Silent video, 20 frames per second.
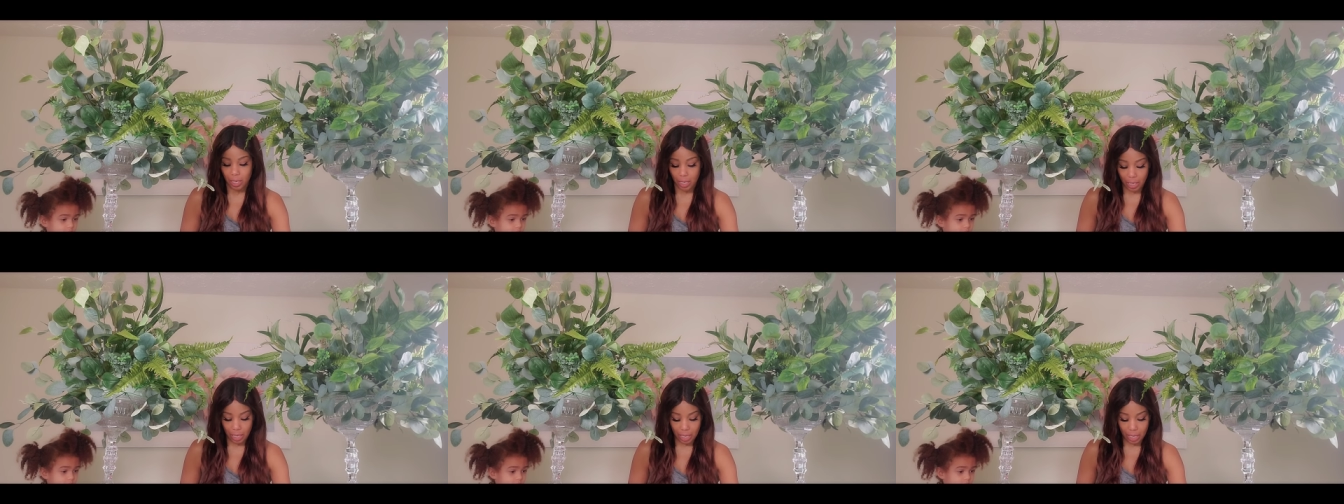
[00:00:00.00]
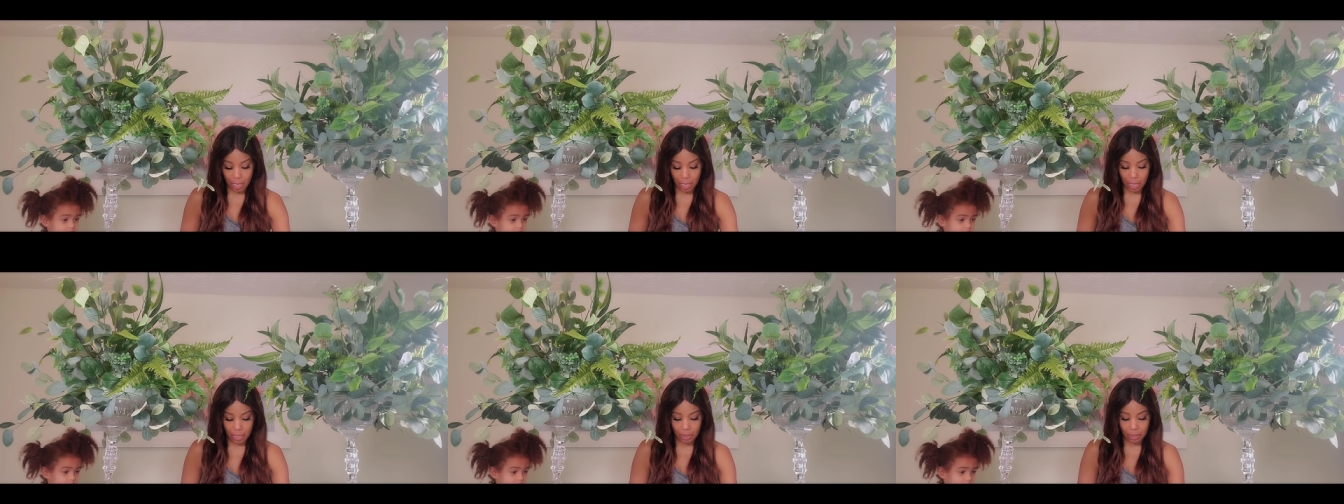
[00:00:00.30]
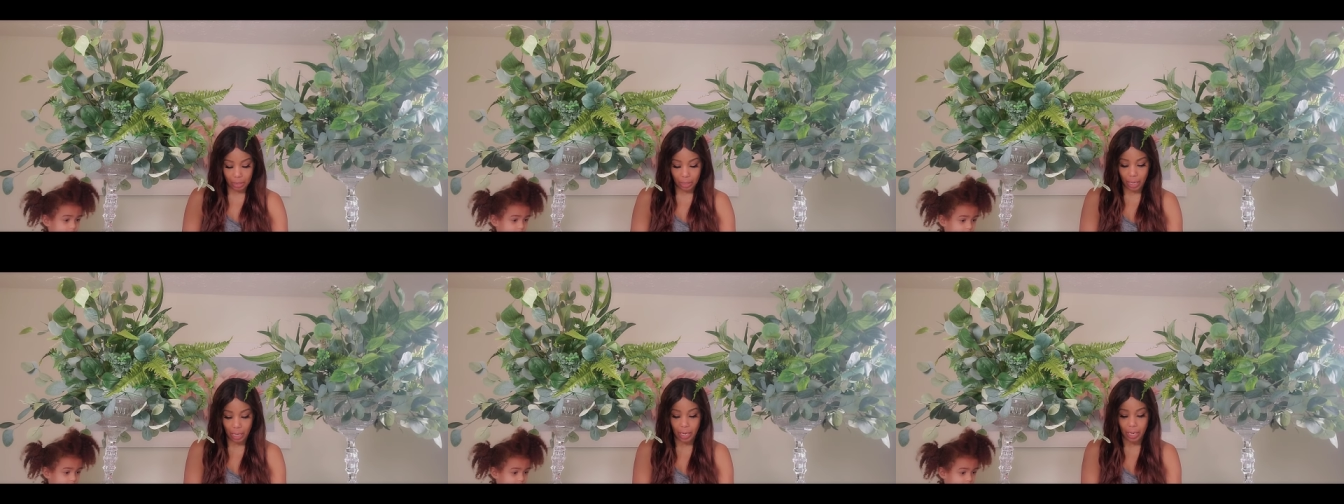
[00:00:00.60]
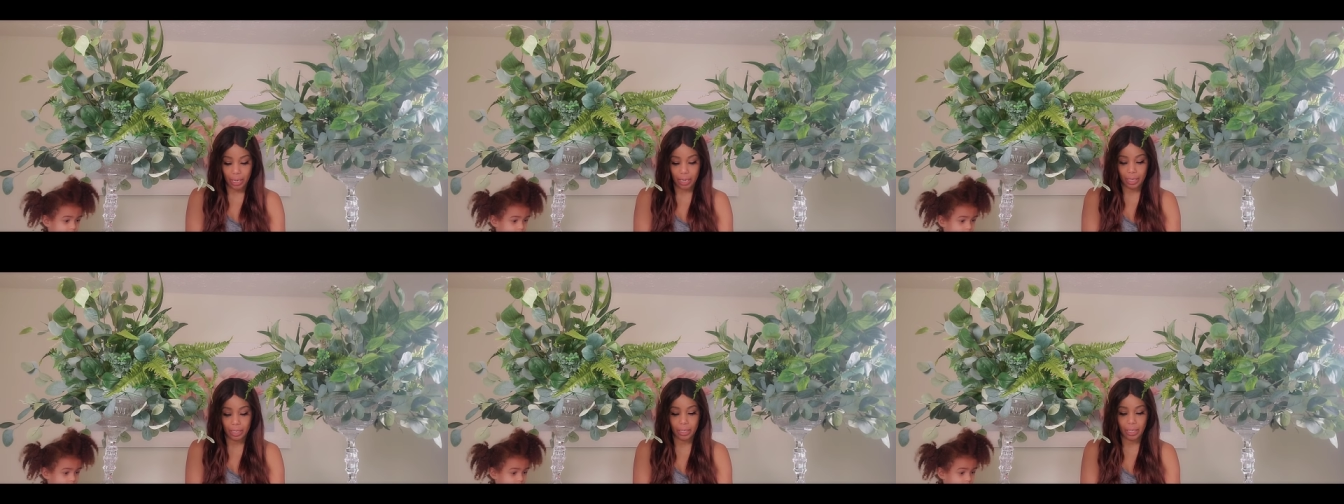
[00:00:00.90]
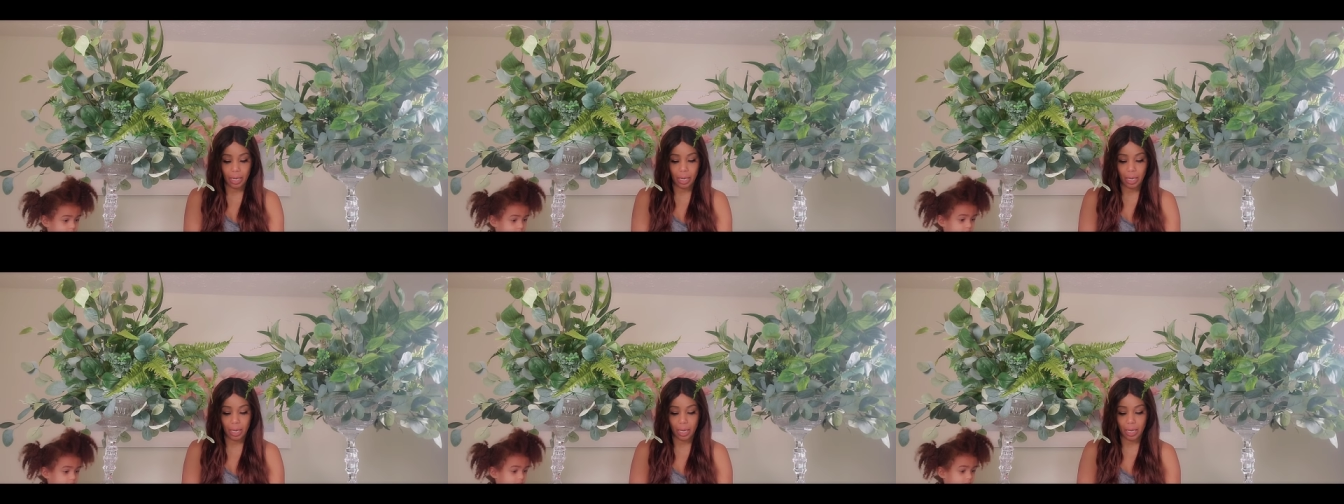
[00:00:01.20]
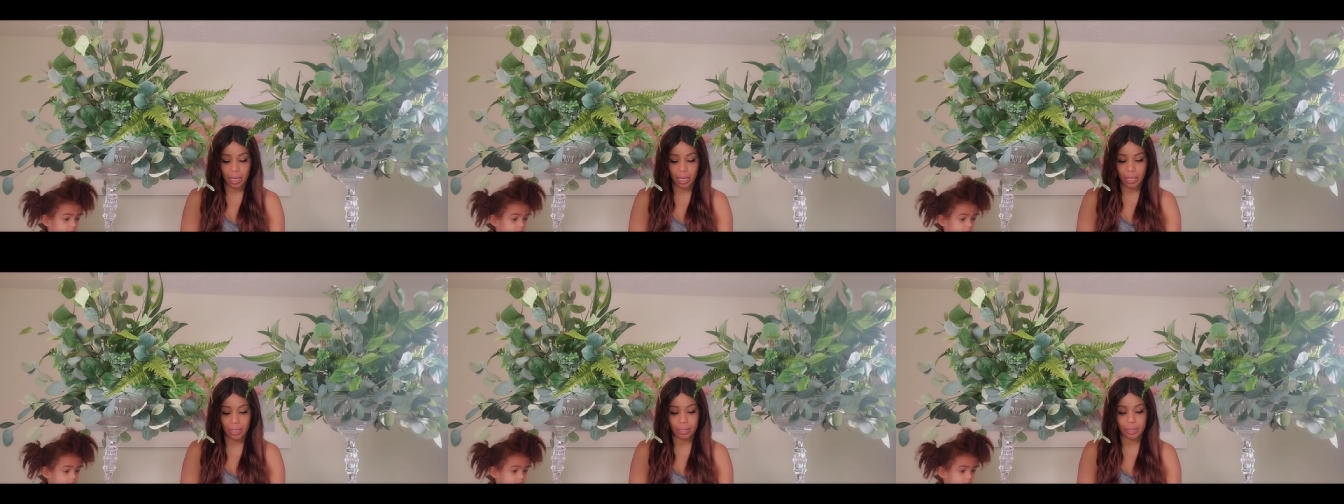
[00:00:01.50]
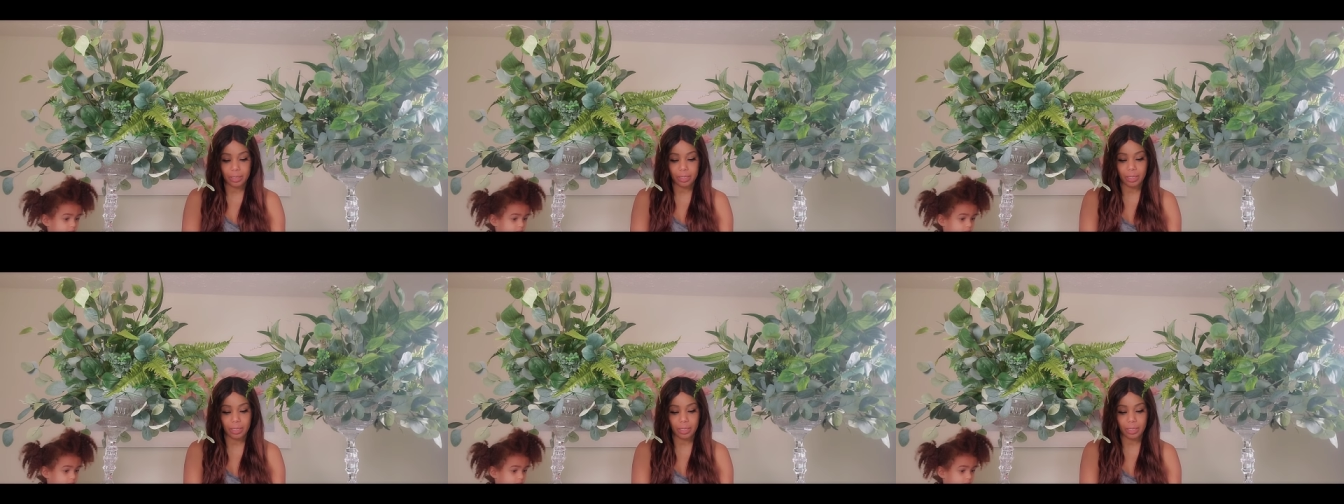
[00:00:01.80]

And I got